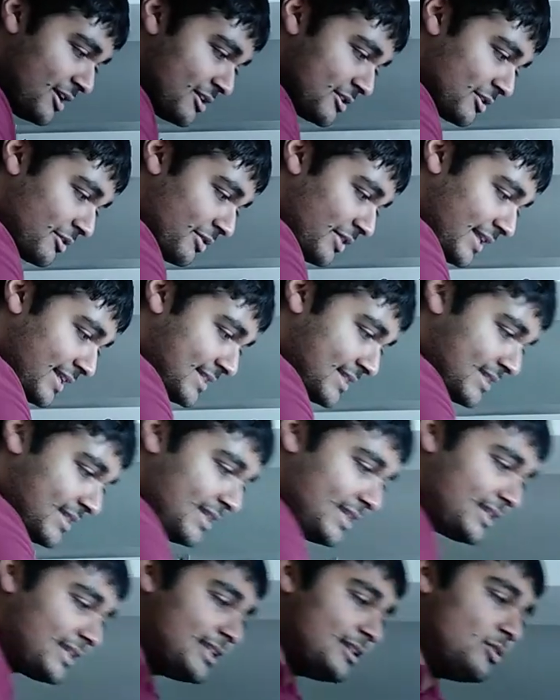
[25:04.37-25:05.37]
So this
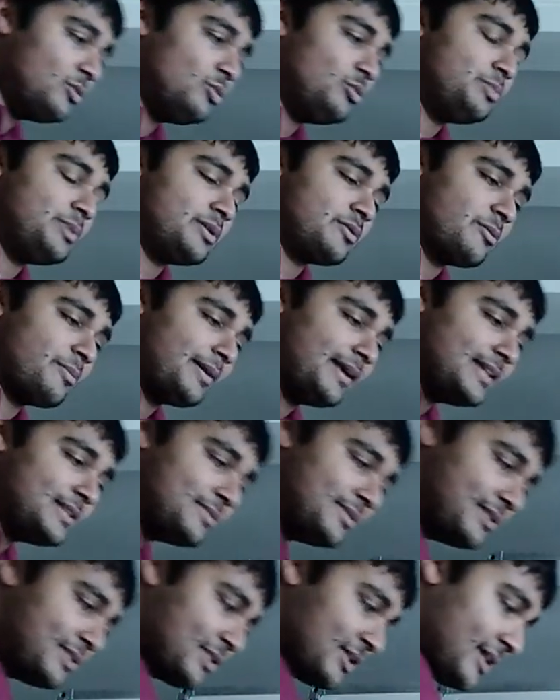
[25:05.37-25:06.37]
can all be
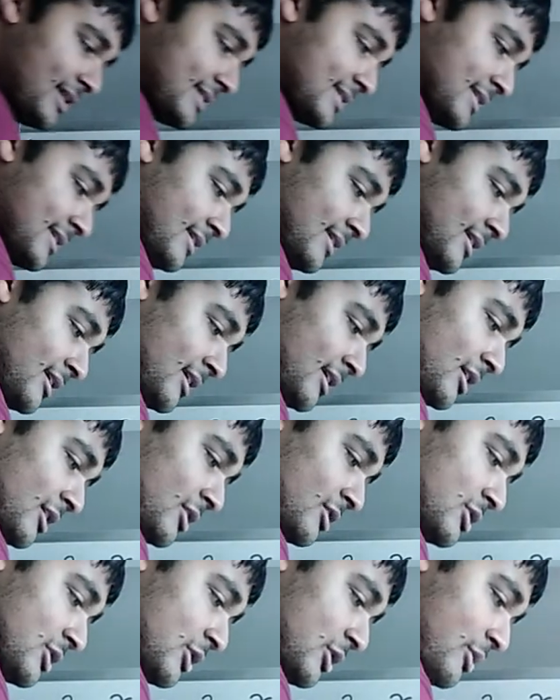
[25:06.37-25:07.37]
replaced with just
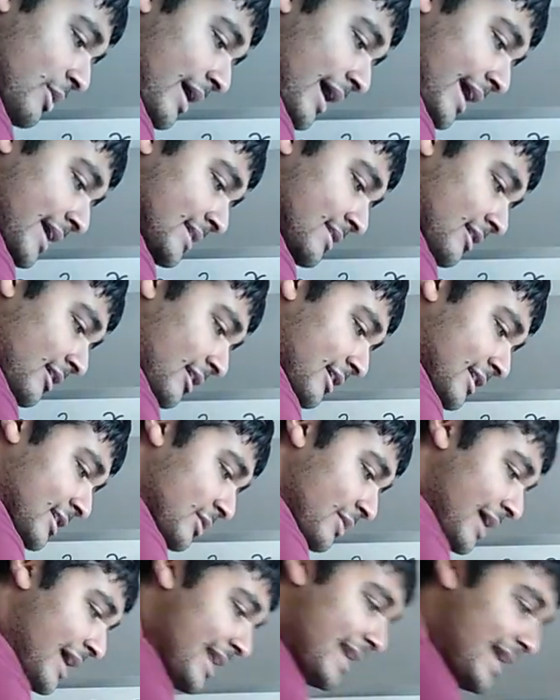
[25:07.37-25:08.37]
2xr
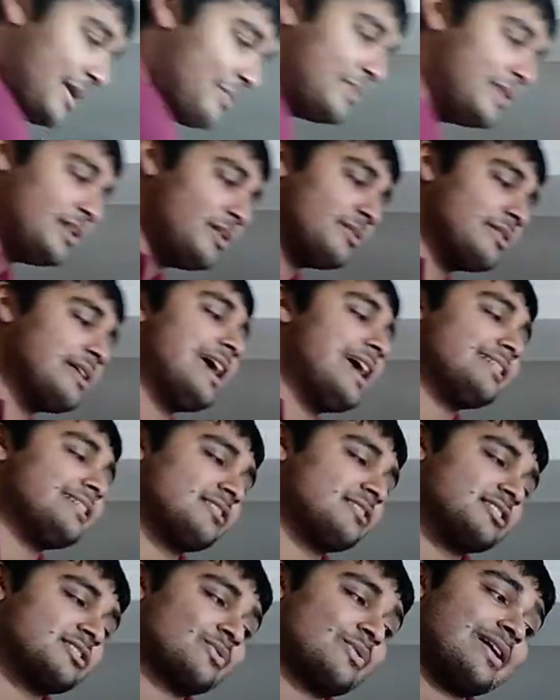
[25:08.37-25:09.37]
squared, and we know that
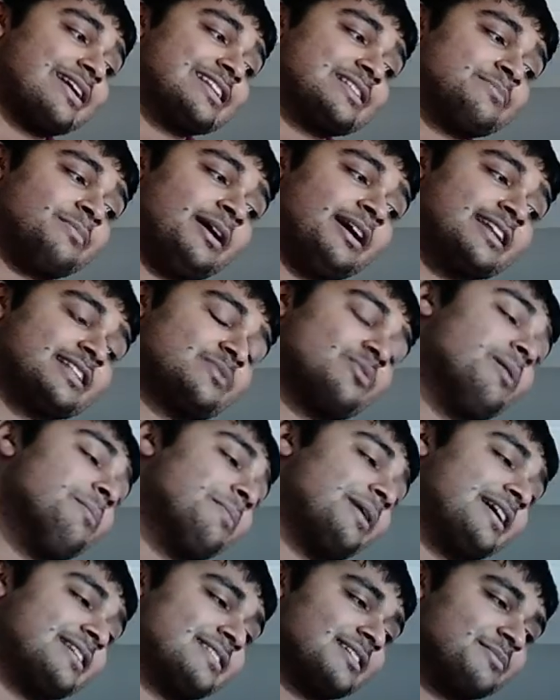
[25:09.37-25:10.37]
xr squared is -1
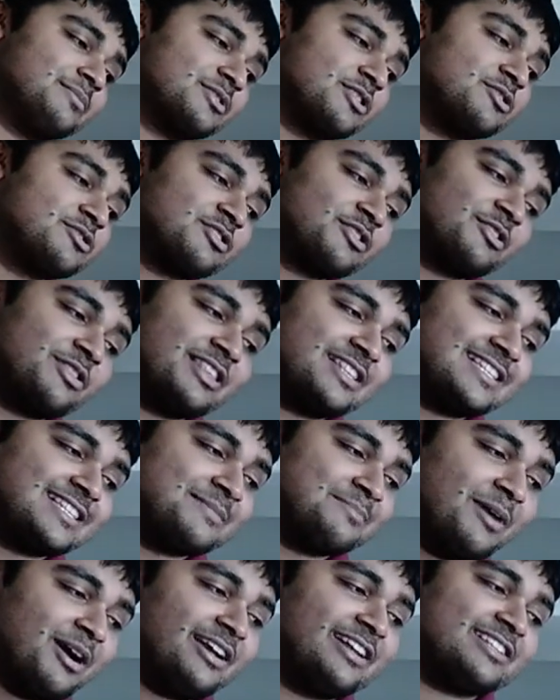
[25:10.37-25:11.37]
by assumption, so this
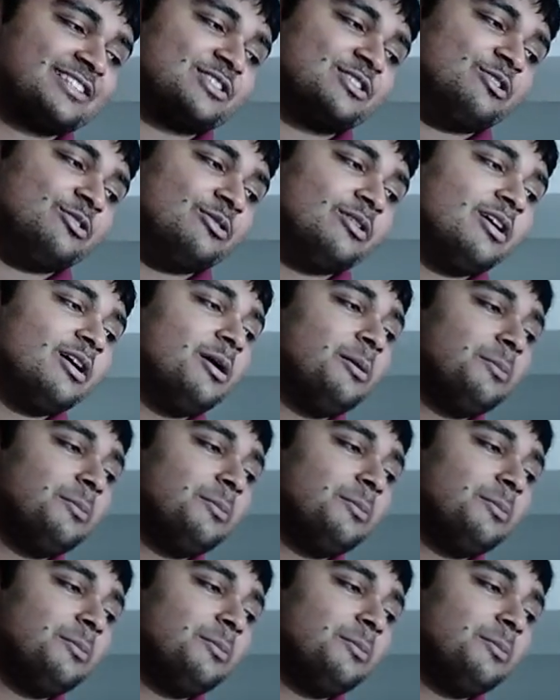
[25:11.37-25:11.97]
is -2